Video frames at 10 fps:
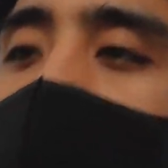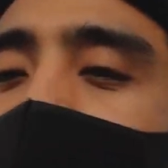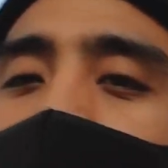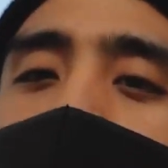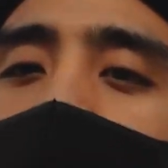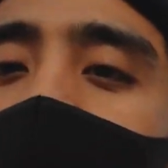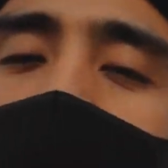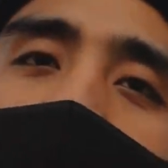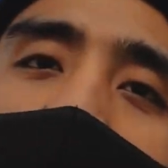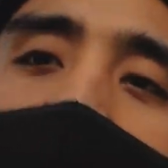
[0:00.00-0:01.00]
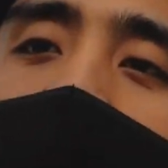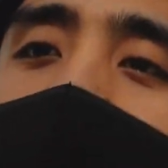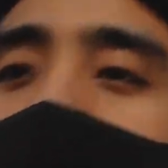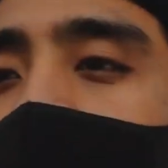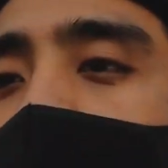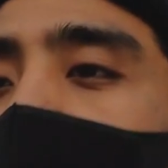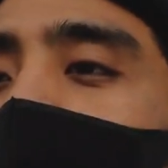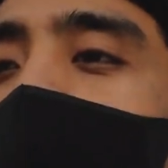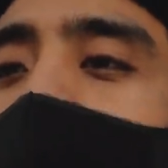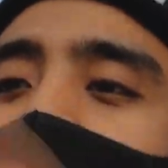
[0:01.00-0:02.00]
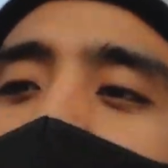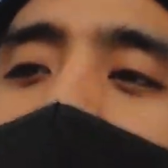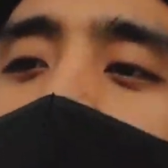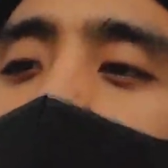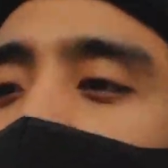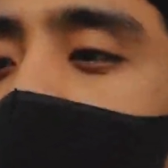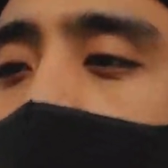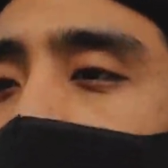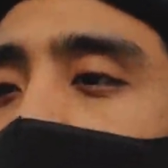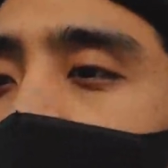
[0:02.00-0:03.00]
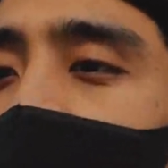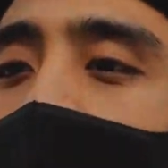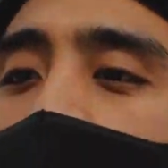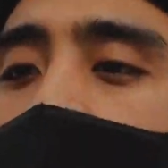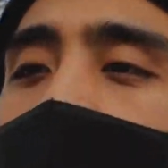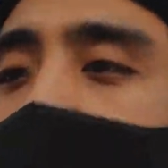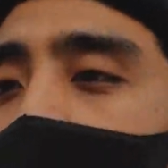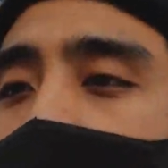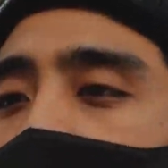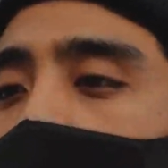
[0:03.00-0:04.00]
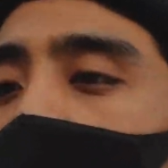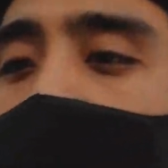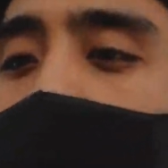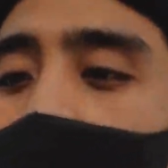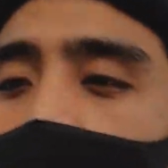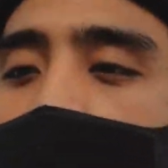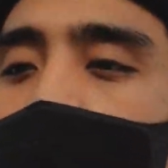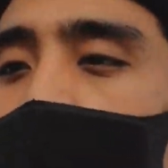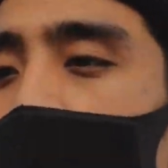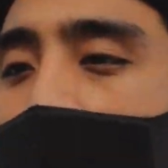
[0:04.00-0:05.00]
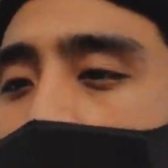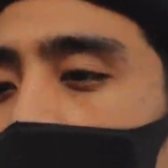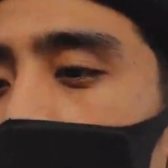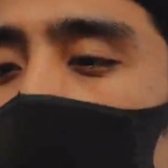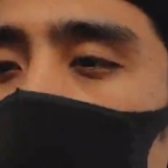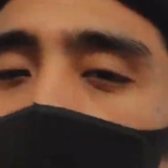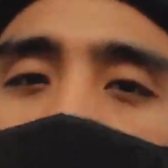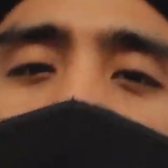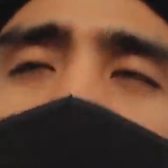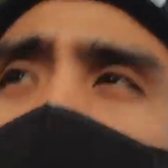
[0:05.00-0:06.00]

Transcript: tripod, and I got the camera bag and all this stuff. But the point is, like if